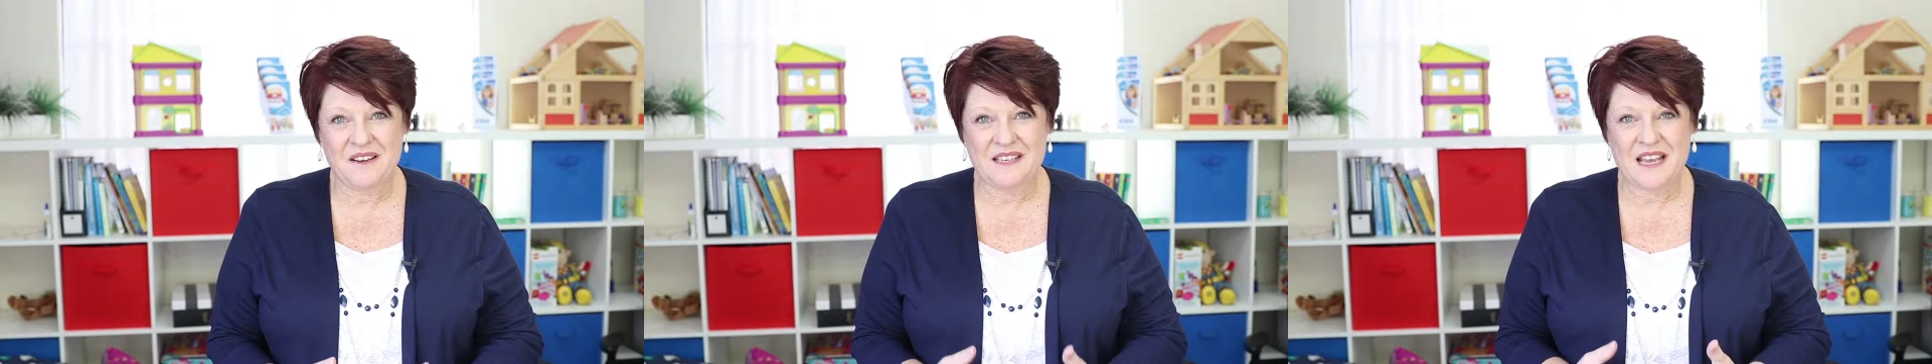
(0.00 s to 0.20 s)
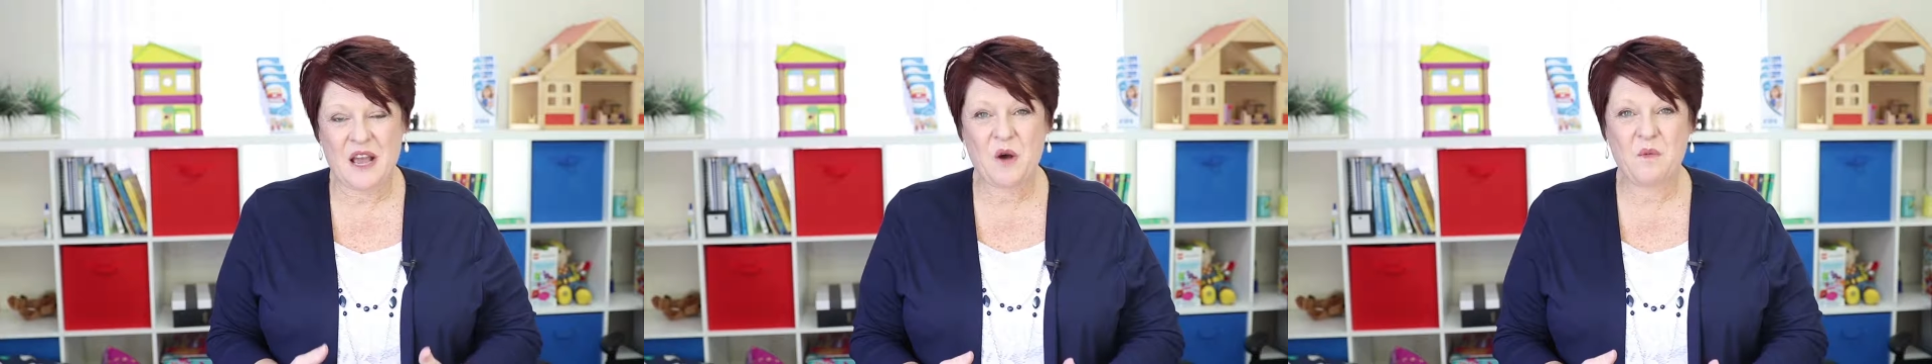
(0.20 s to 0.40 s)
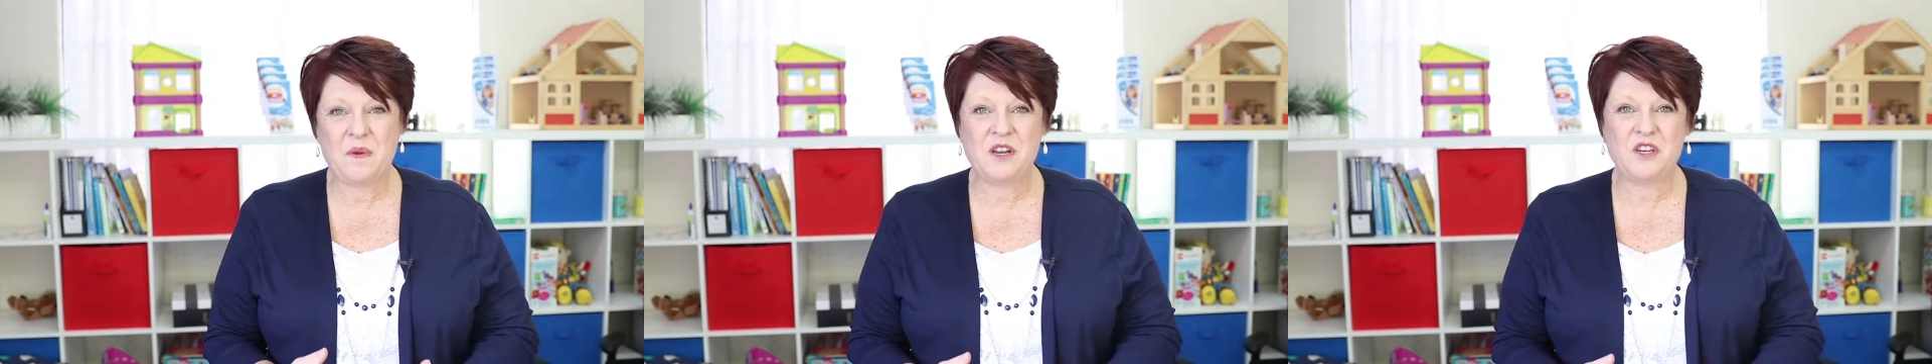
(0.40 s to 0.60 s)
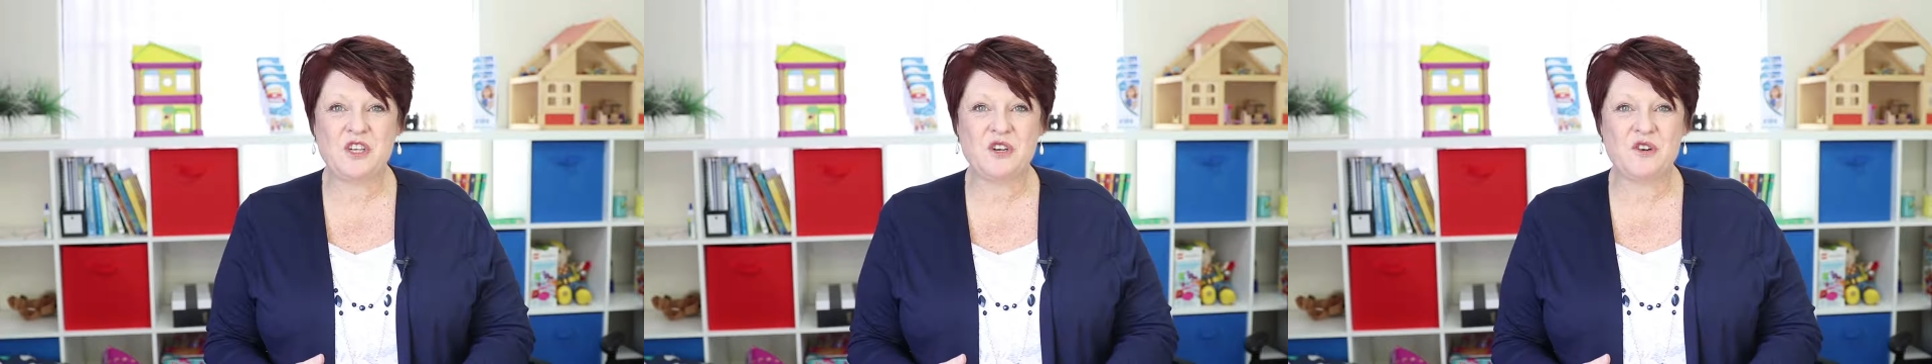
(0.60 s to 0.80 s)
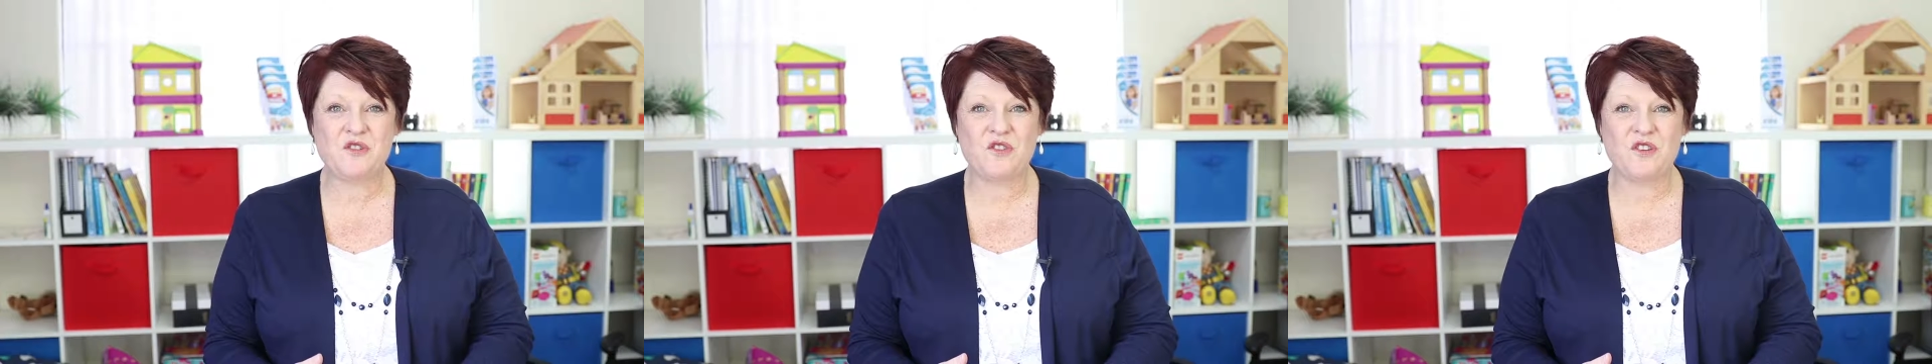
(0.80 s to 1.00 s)
to helping
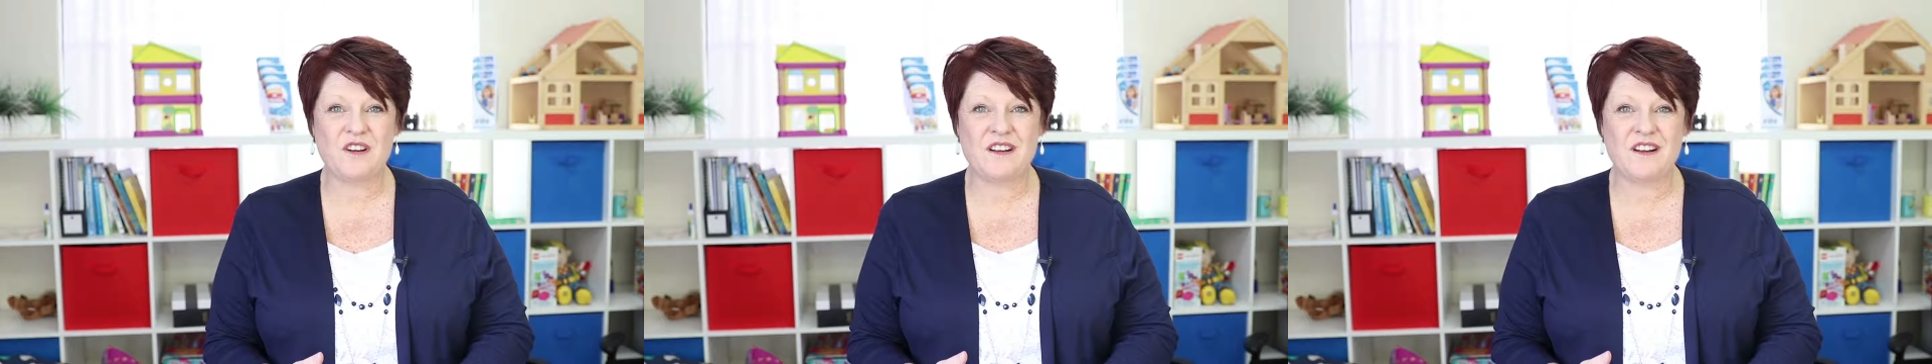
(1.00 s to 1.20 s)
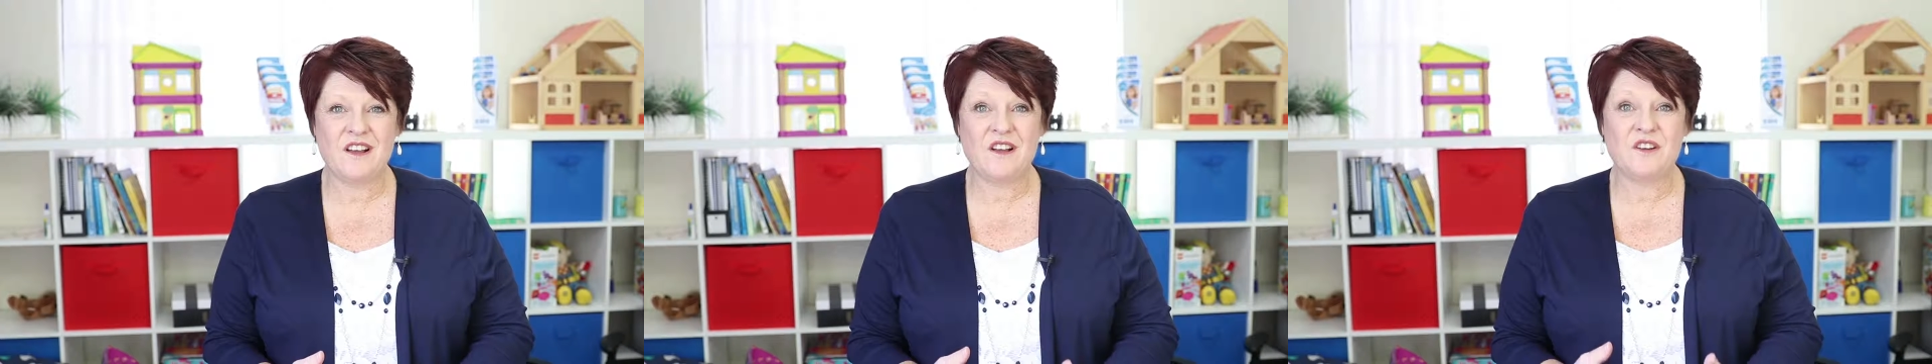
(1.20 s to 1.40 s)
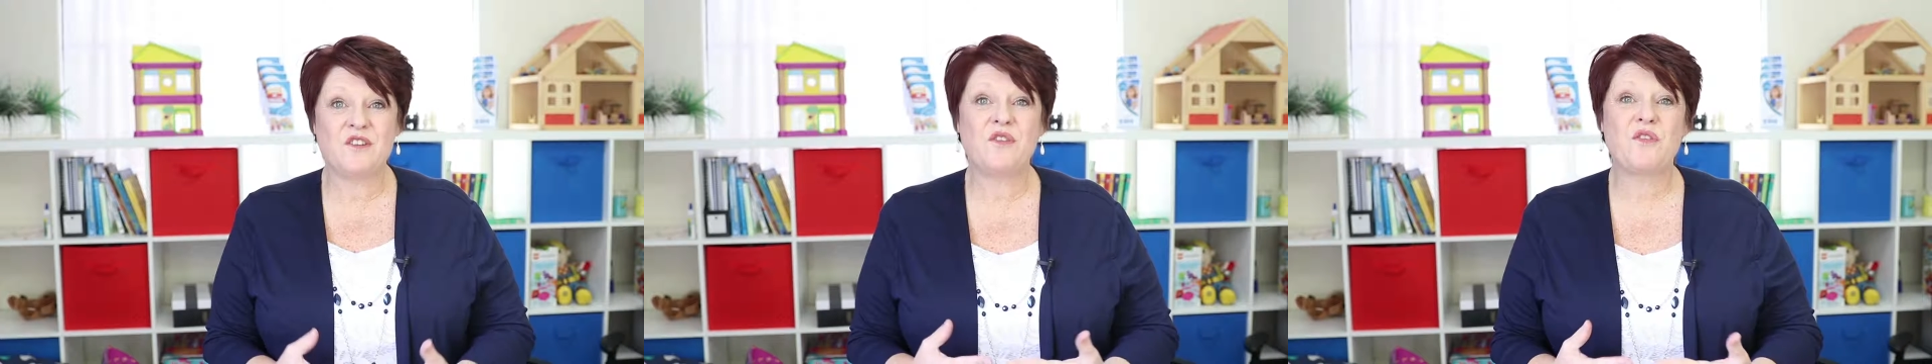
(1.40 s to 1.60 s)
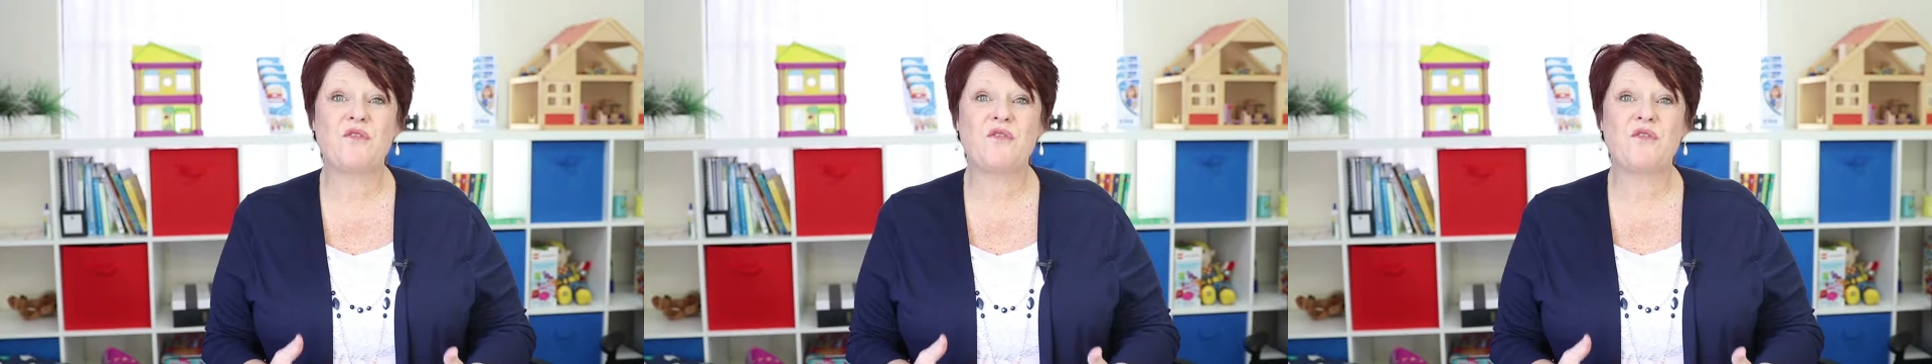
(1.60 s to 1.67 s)
children to